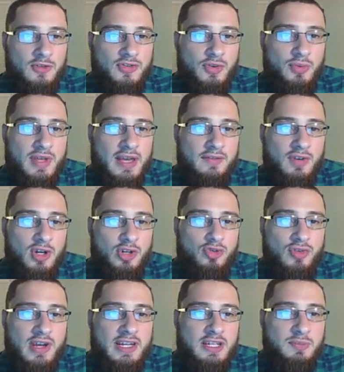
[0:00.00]
So we have our
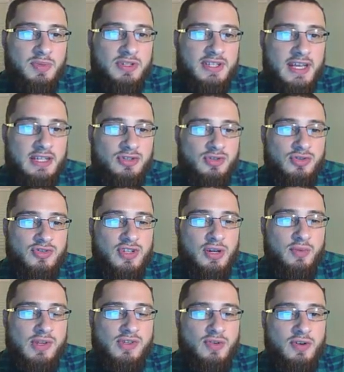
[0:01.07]
graded potentials
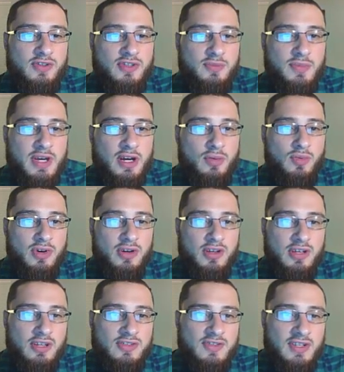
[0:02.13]
that we talked about where
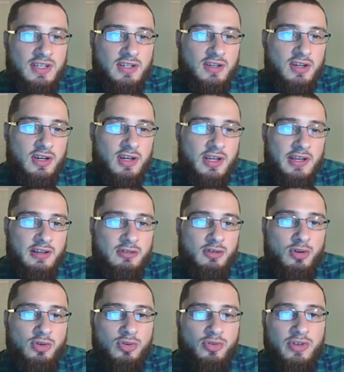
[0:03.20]
it's in a
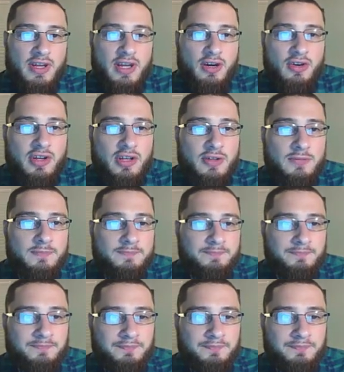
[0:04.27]
local area.